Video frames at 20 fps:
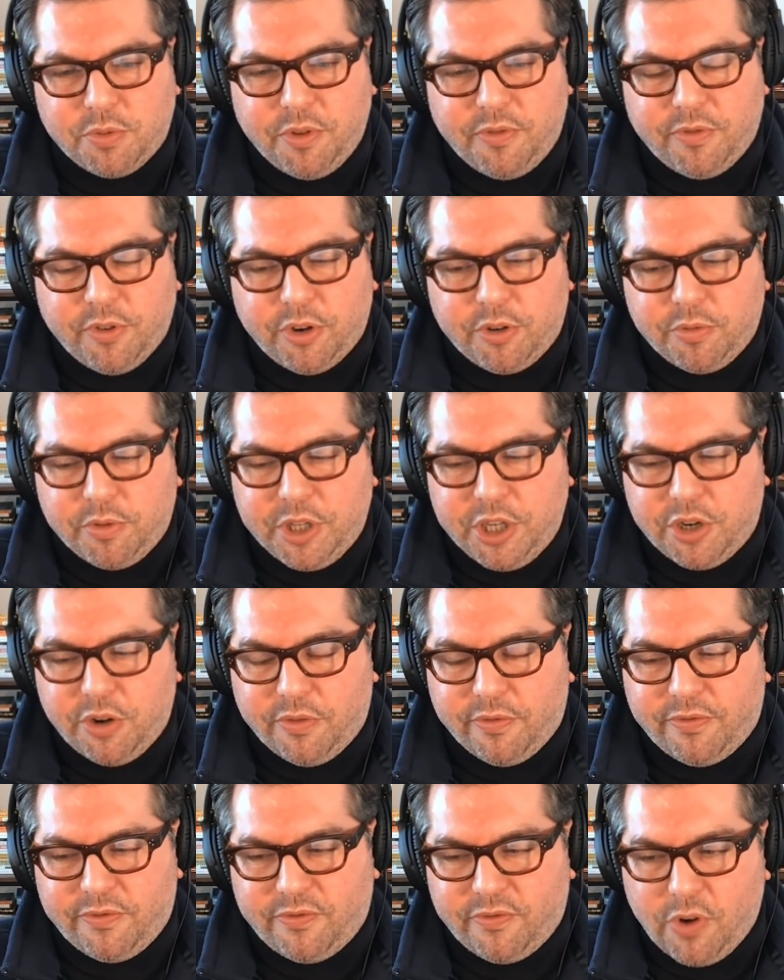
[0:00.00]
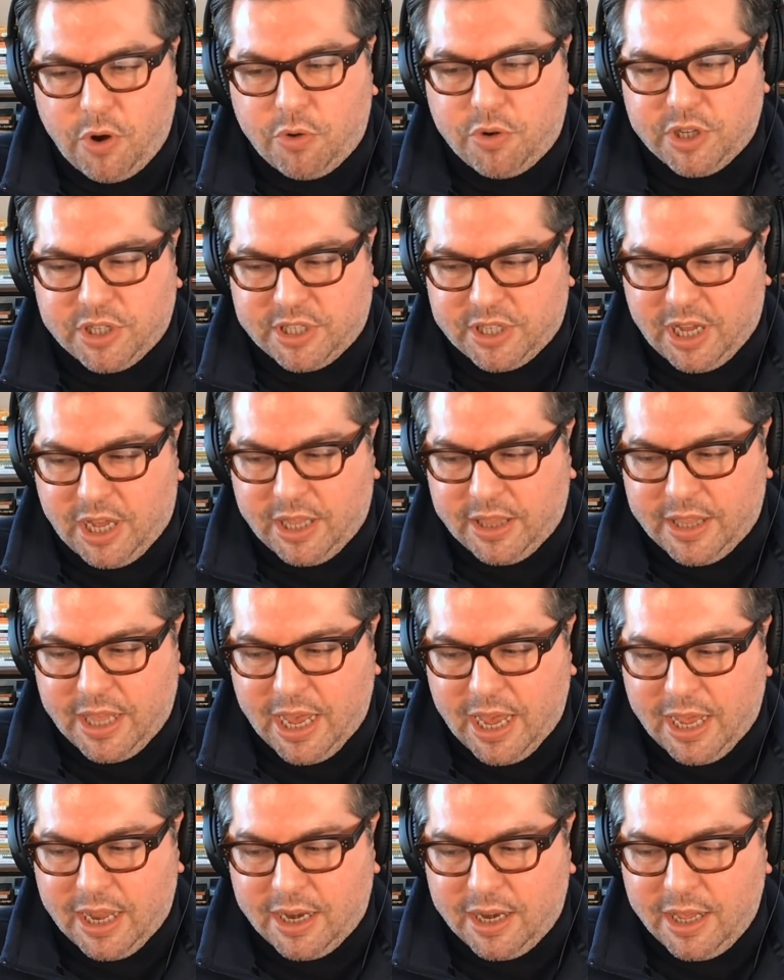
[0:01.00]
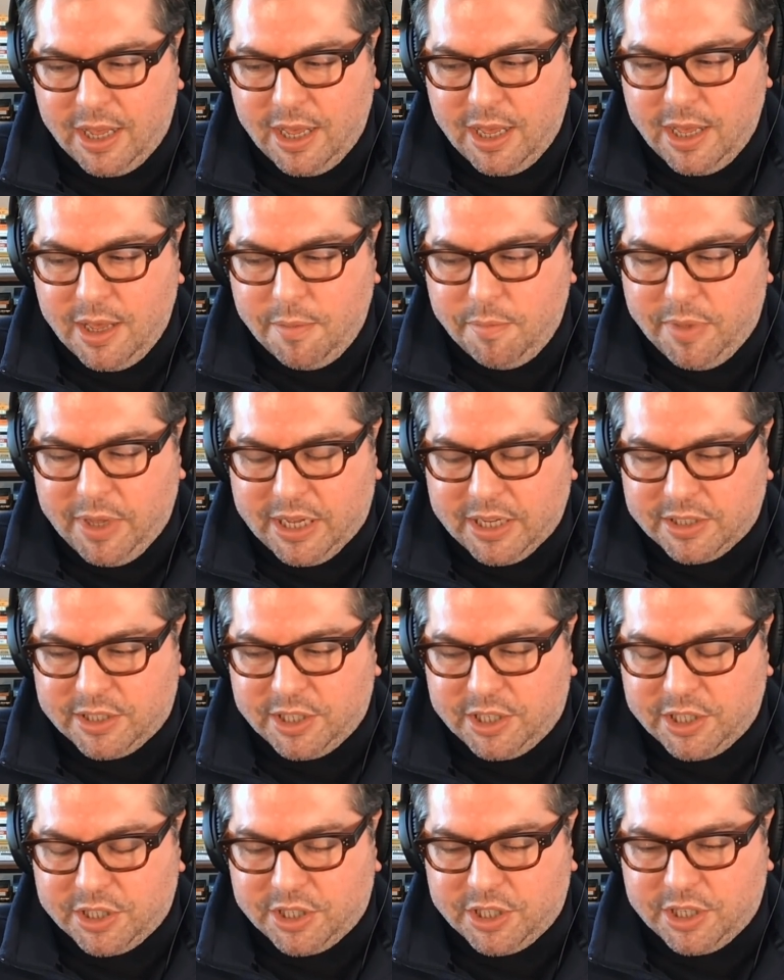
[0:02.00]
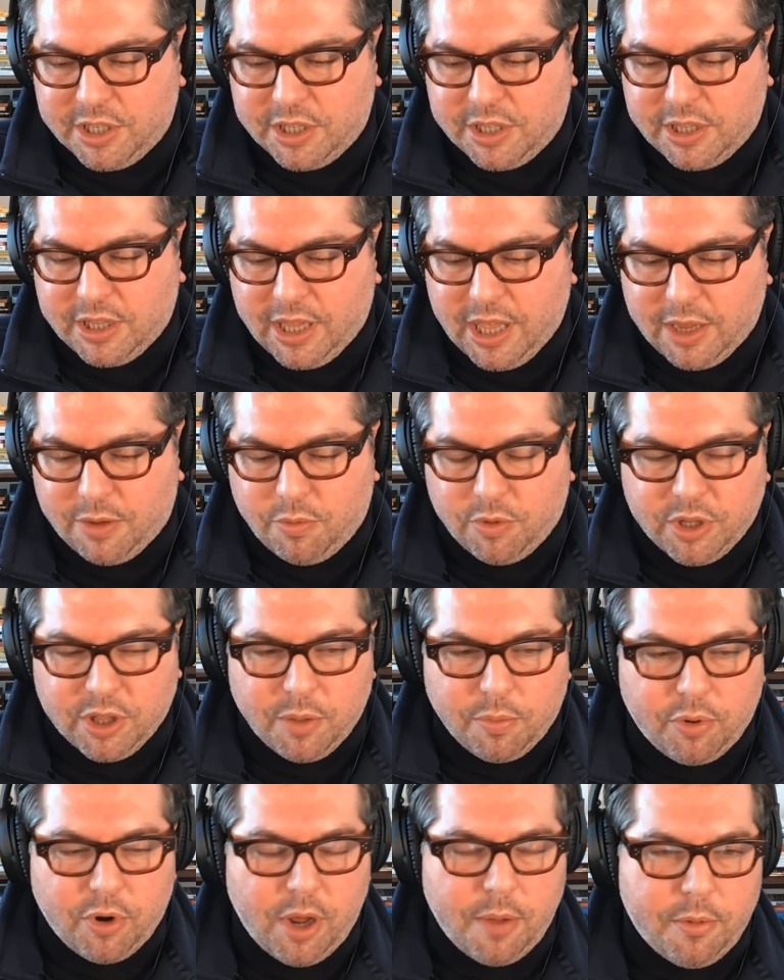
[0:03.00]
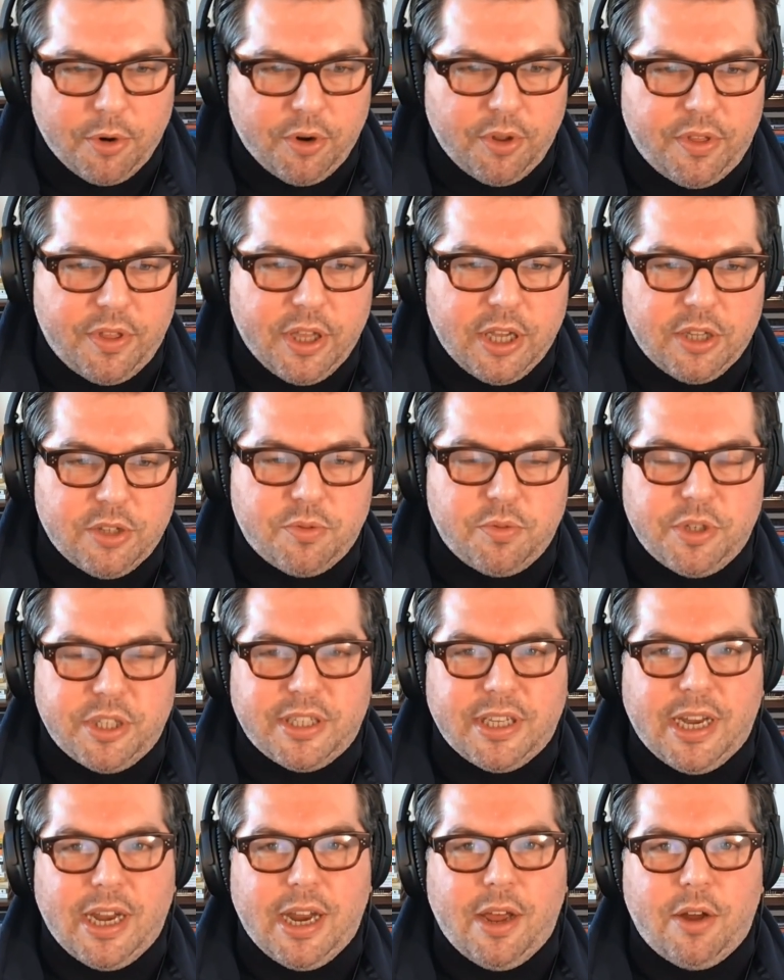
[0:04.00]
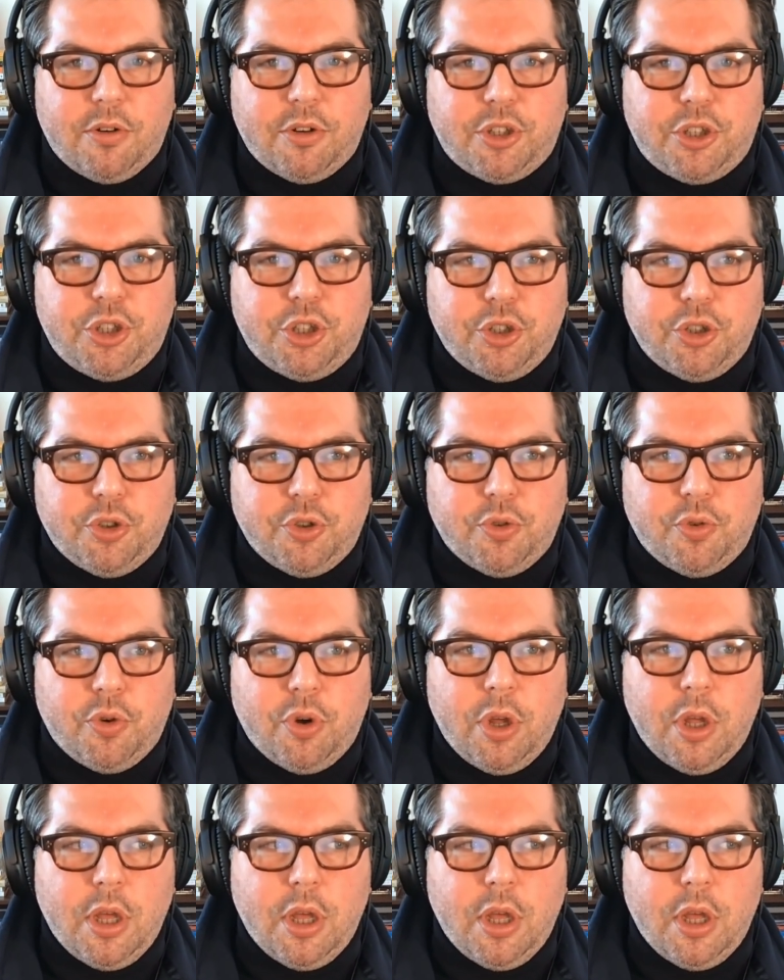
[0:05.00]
We frequently don't focus on that because it isn't like one of the primary things we set out to